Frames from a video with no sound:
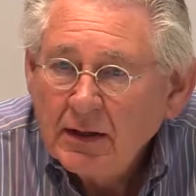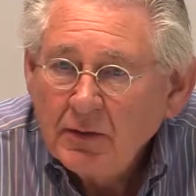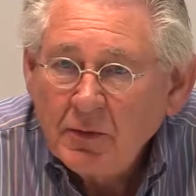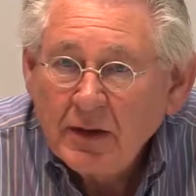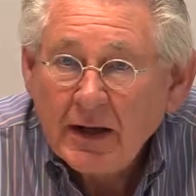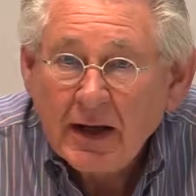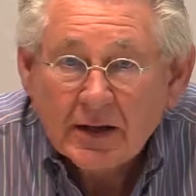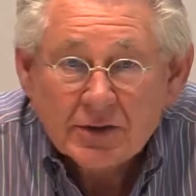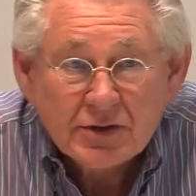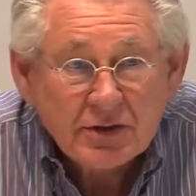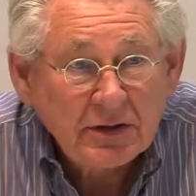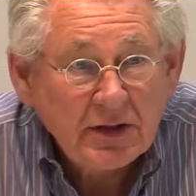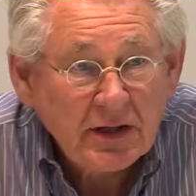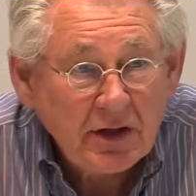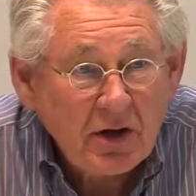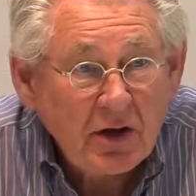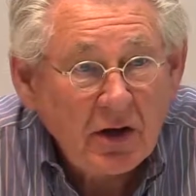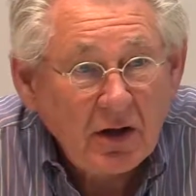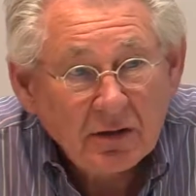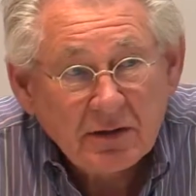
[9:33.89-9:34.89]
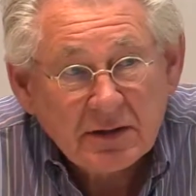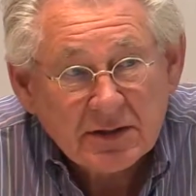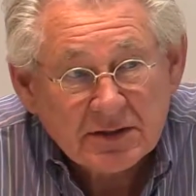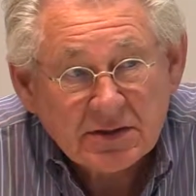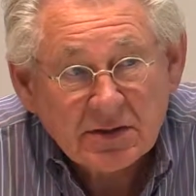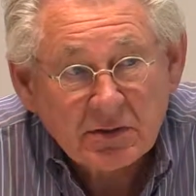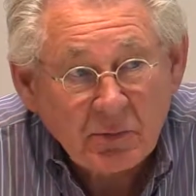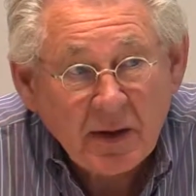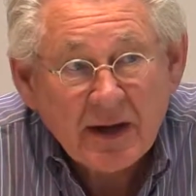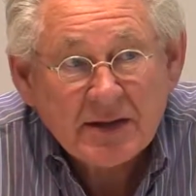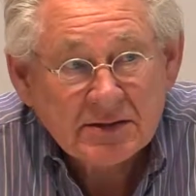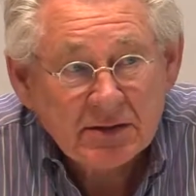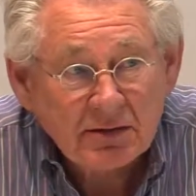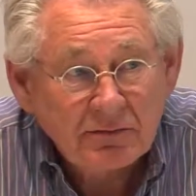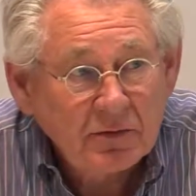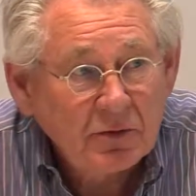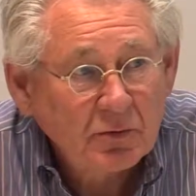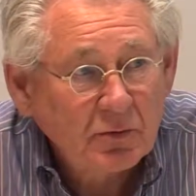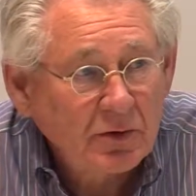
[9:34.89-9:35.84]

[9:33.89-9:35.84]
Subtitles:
we actually call this the rest of the